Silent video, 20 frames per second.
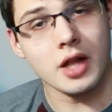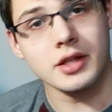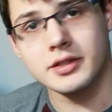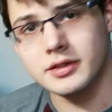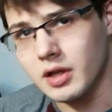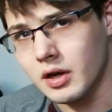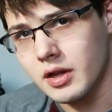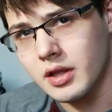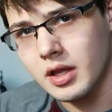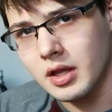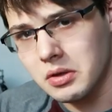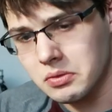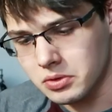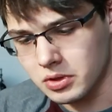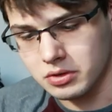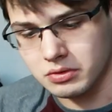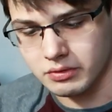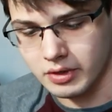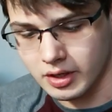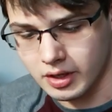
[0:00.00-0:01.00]
Not study it,
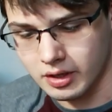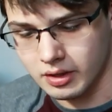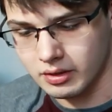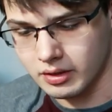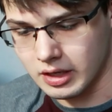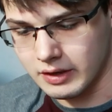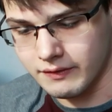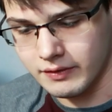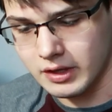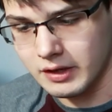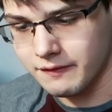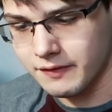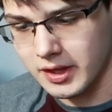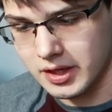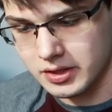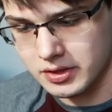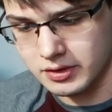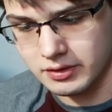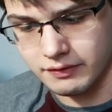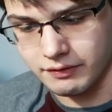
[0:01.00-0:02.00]
just read it. Even if
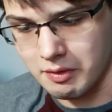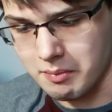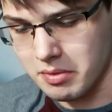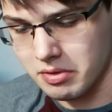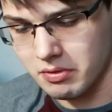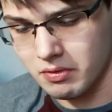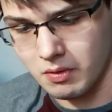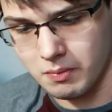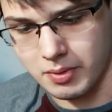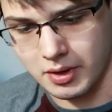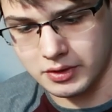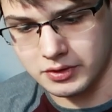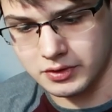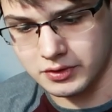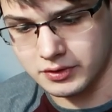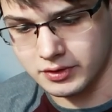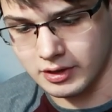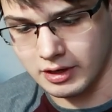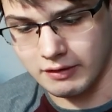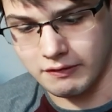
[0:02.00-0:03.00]
that's just flipping through the
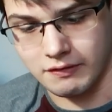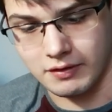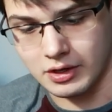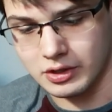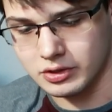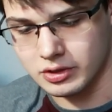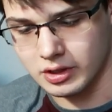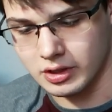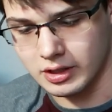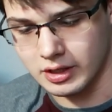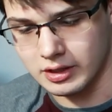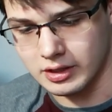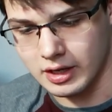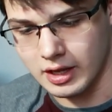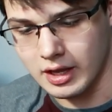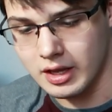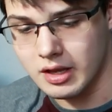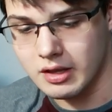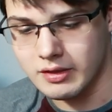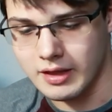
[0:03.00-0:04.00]
pictures and I finish it in a
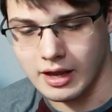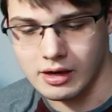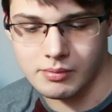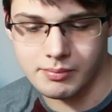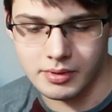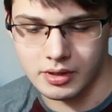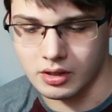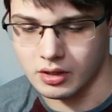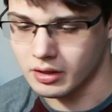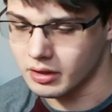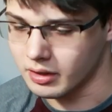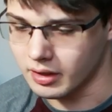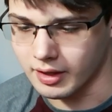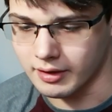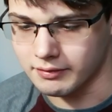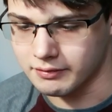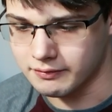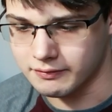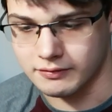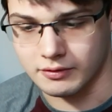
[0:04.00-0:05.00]
day, that'll be good
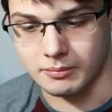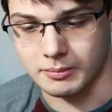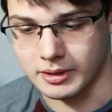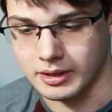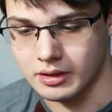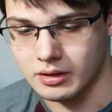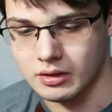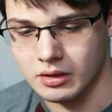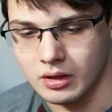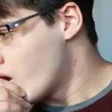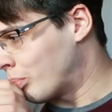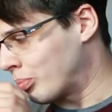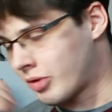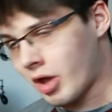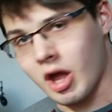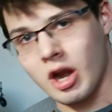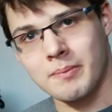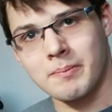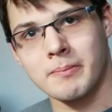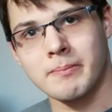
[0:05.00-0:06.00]
enough for me. I'm
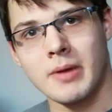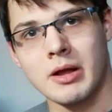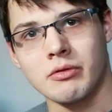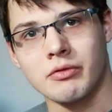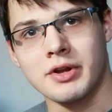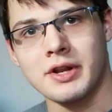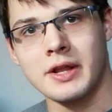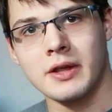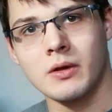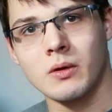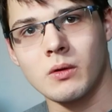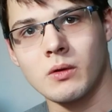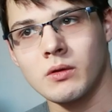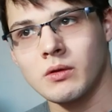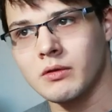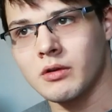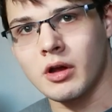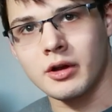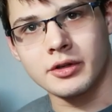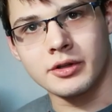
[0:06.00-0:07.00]
caught up in my reading
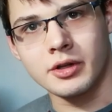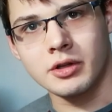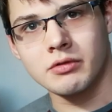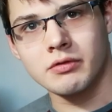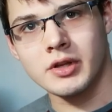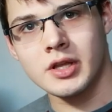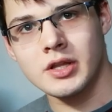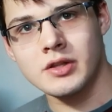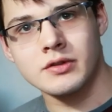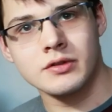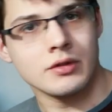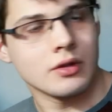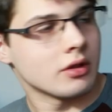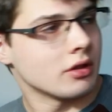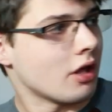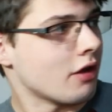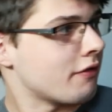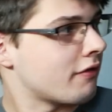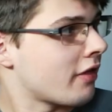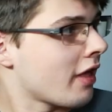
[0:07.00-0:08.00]
goal on Goodreads.
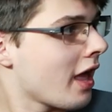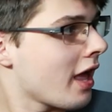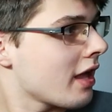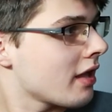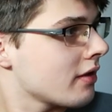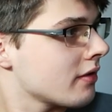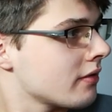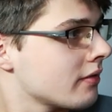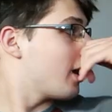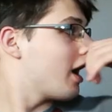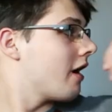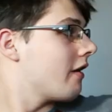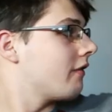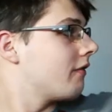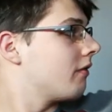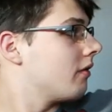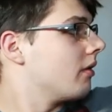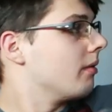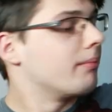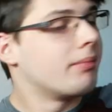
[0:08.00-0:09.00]
Love that. I
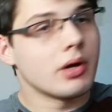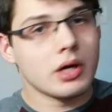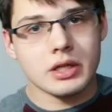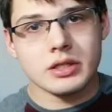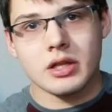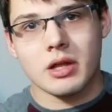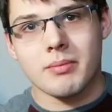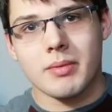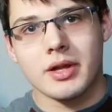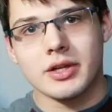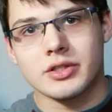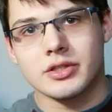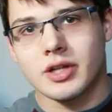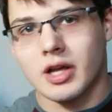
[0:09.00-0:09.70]
have books on my